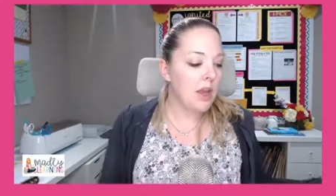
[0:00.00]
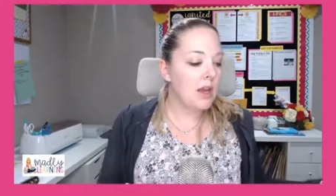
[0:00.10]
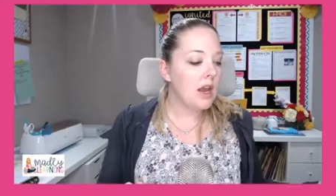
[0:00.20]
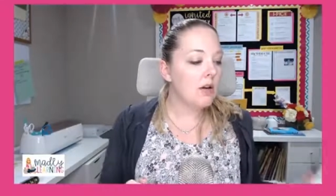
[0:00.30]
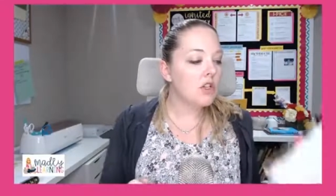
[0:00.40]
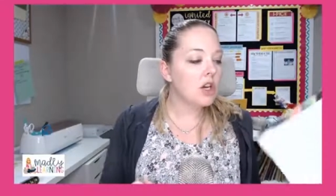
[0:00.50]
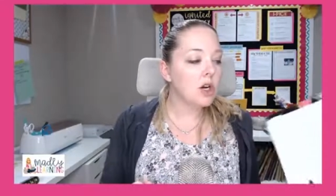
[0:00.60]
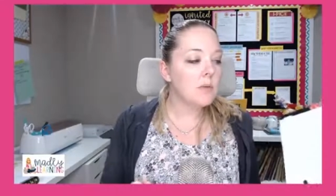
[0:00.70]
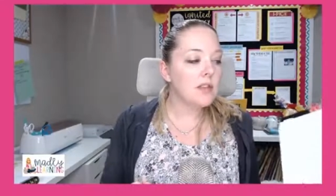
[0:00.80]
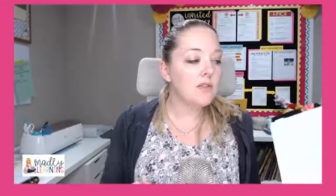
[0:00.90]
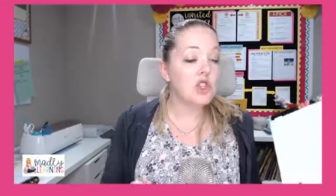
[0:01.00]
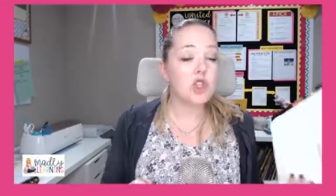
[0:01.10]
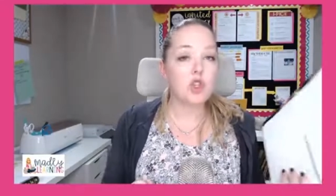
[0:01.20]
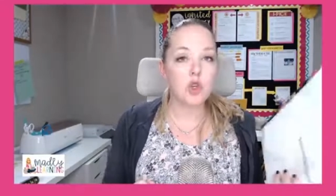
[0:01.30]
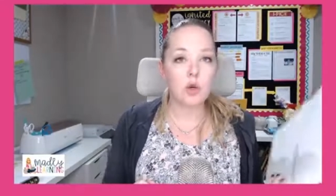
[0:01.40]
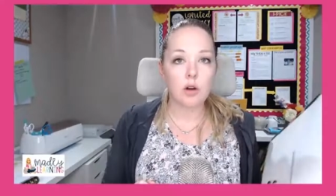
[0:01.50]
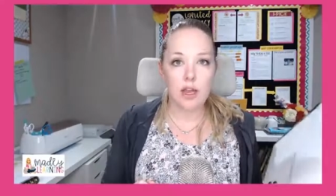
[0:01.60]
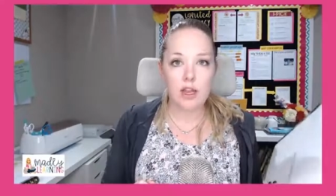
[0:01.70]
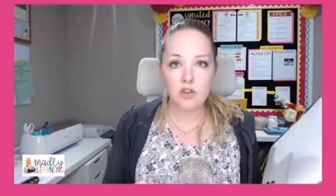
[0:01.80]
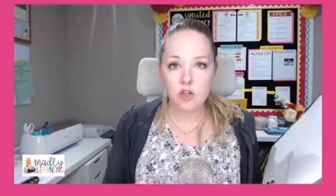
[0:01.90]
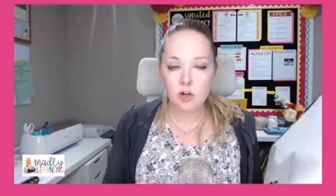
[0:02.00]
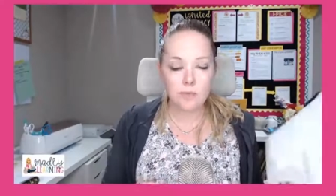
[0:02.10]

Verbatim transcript: Now, in terms of storage,